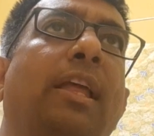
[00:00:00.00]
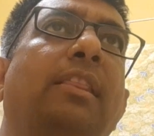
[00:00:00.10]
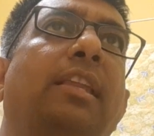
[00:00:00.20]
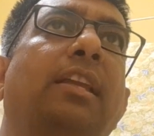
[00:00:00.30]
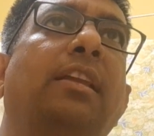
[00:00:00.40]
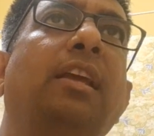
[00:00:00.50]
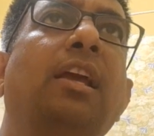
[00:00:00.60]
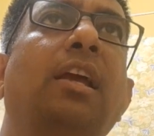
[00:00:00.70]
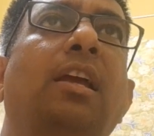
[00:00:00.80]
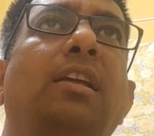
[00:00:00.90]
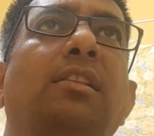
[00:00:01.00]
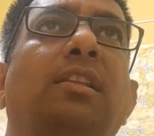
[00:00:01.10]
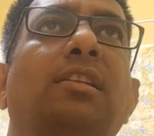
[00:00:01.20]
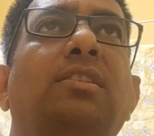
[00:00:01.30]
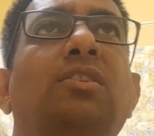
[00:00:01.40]
and
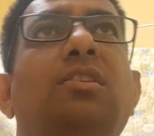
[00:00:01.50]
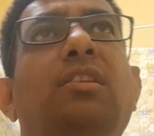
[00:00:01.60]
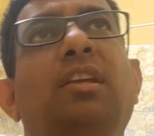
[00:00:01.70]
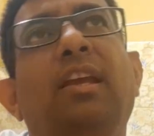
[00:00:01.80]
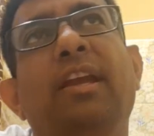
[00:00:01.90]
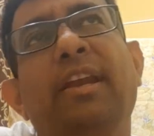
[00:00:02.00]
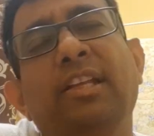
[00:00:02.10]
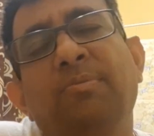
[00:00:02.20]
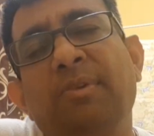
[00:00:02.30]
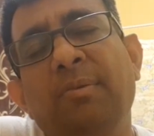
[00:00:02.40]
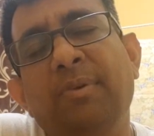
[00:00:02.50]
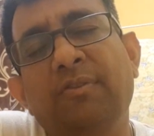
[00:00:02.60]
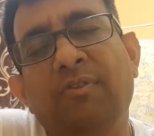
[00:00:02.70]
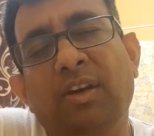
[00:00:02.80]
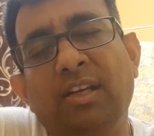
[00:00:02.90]
they had
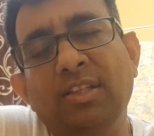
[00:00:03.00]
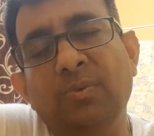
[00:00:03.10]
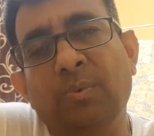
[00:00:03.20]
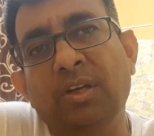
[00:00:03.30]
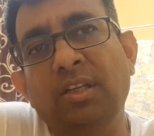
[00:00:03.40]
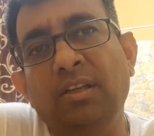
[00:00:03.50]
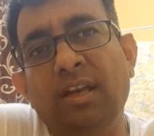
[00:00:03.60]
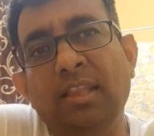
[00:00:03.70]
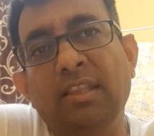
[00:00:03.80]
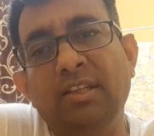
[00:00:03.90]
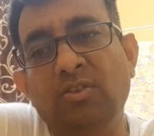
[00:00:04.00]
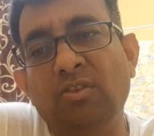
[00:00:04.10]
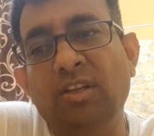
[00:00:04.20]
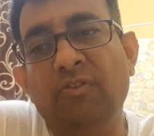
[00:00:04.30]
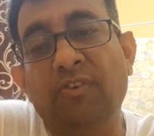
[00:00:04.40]
experiment for at least 1 year, and they saw
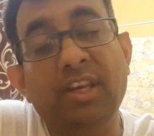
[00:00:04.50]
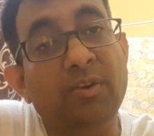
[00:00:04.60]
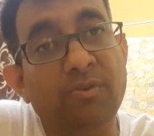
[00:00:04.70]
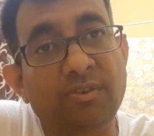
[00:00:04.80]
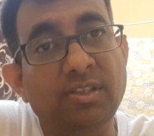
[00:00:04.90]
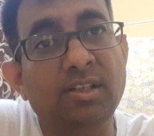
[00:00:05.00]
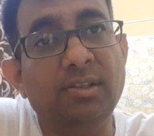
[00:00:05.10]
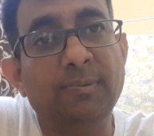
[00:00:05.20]
the very good result.